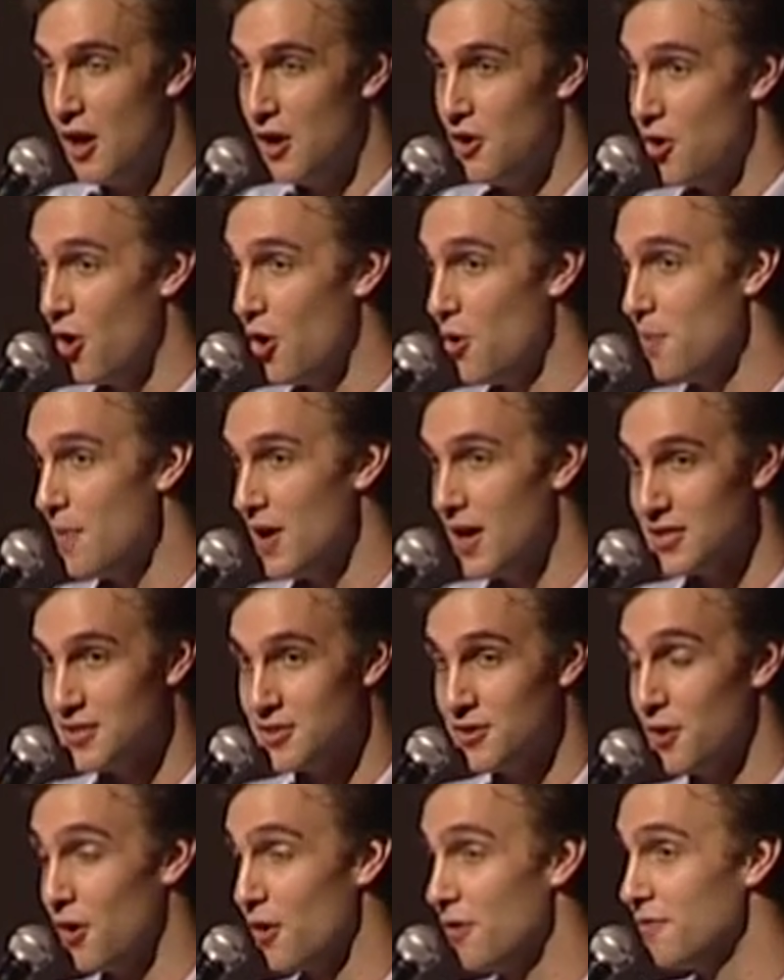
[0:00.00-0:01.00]
no mess,
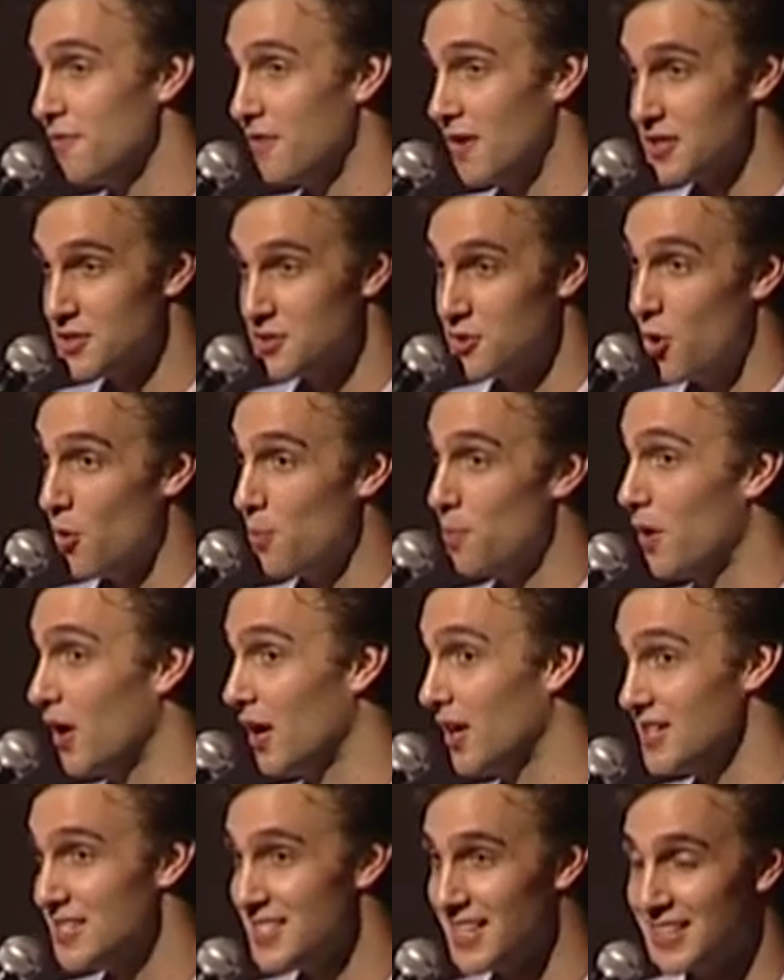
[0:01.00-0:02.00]
no fuss, no
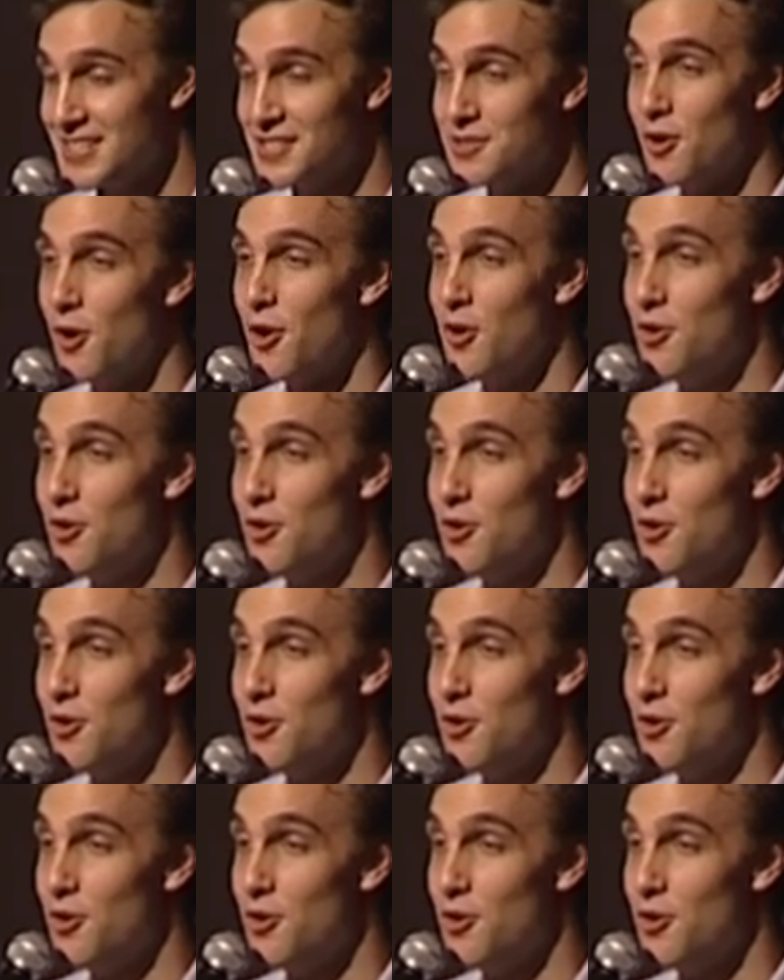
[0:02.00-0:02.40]
politics, no